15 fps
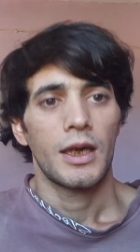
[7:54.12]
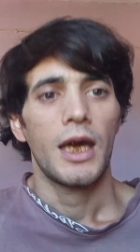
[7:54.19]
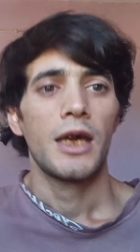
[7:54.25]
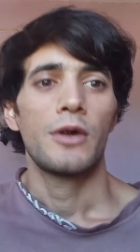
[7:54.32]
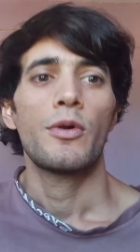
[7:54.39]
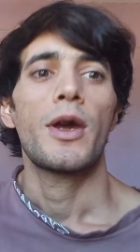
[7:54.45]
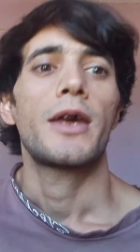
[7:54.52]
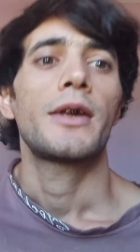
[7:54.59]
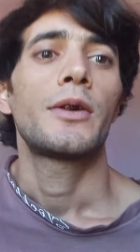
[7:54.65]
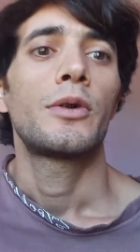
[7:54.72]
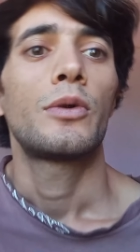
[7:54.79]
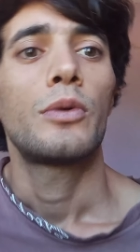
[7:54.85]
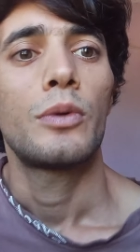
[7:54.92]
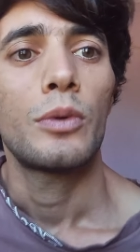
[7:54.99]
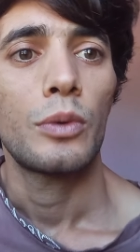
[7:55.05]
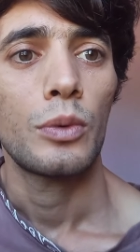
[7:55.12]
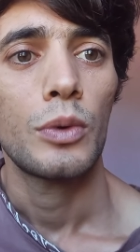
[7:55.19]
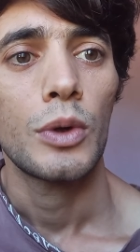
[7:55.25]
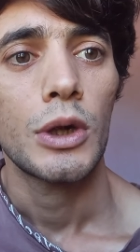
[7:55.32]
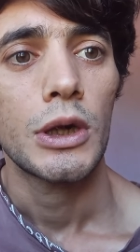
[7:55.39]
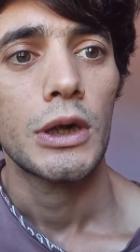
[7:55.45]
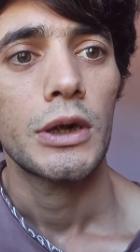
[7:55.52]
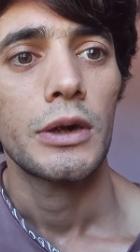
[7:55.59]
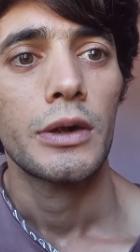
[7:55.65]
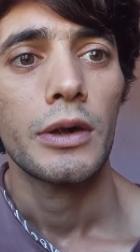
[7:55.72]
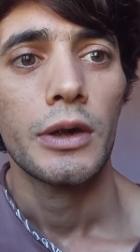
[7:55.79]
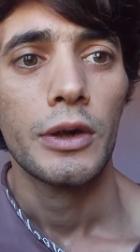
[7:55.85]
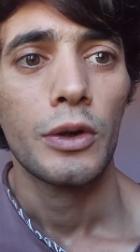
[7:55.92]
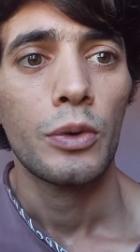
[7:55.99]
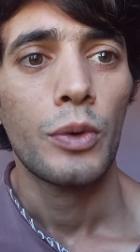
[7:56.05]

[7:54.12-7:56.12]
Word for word: Anyway, uh,